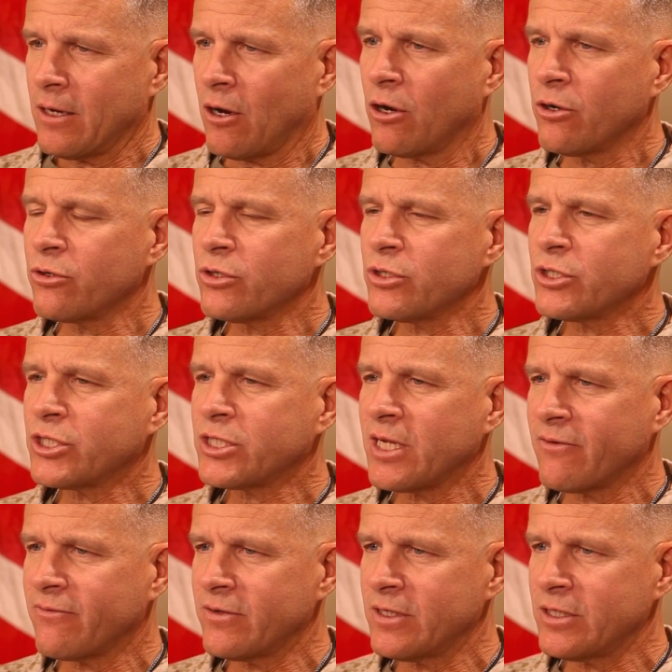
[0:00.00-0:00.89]

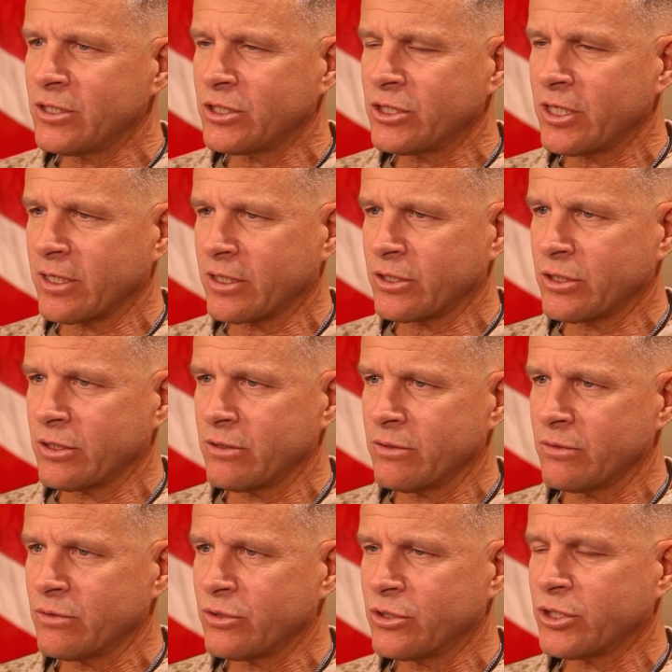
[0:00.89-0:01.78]

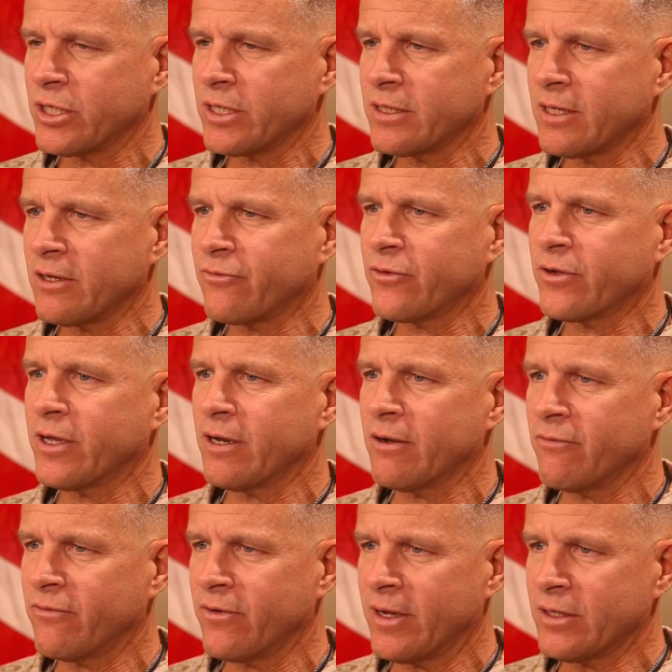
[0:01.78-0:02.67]
176
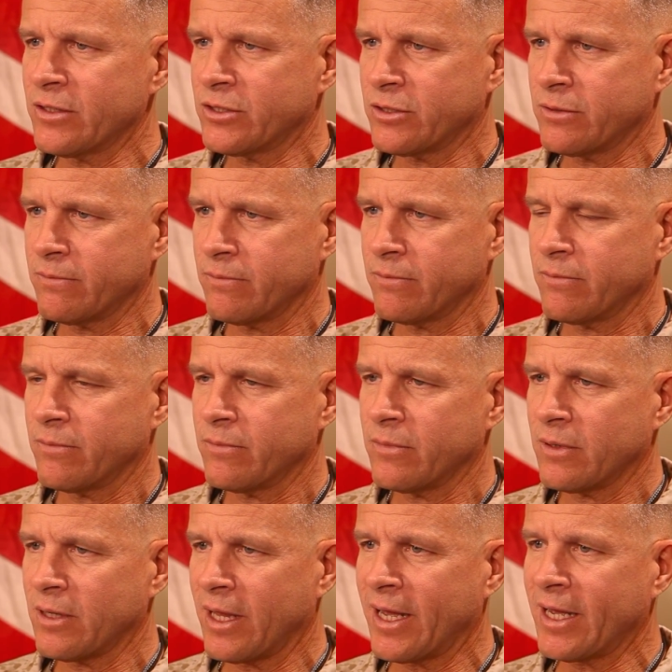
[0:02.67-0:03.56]
significant events.
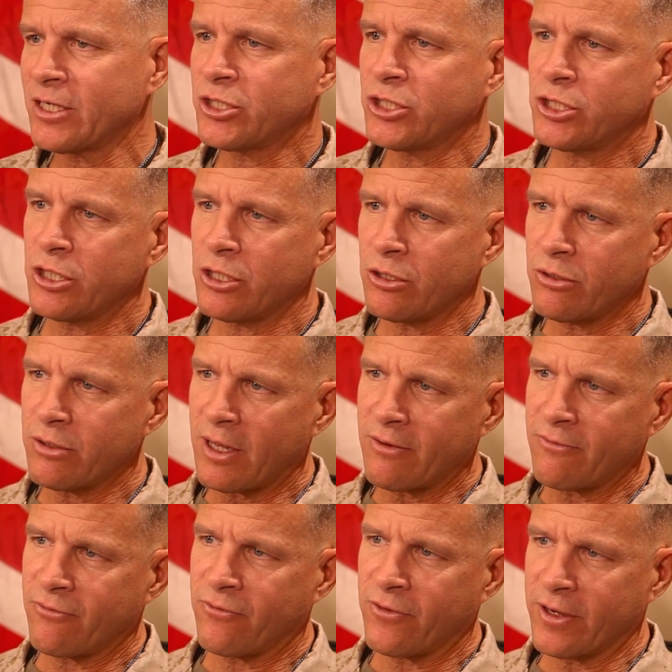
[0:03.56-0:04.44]
Last year
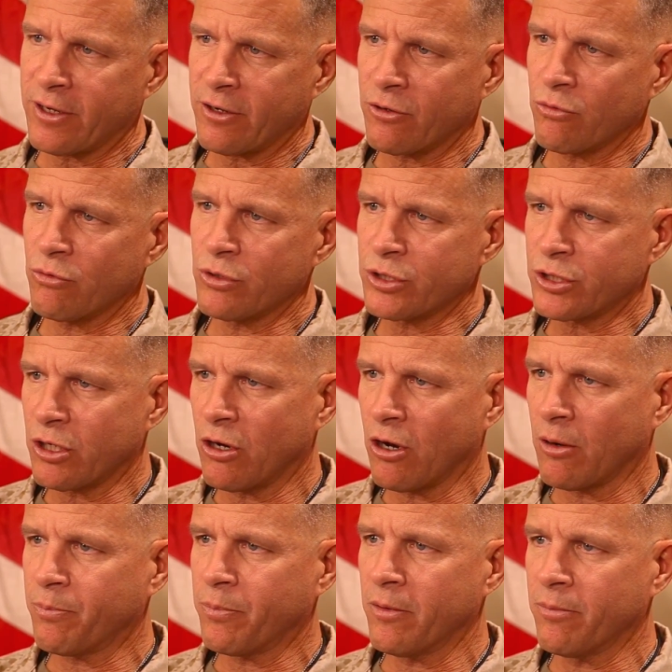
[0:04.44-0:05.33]
that figure was
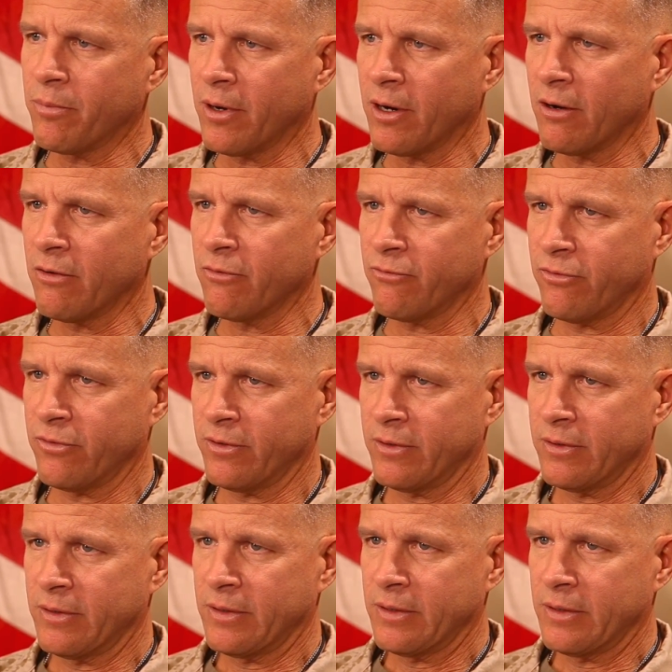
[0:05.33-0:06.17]
up above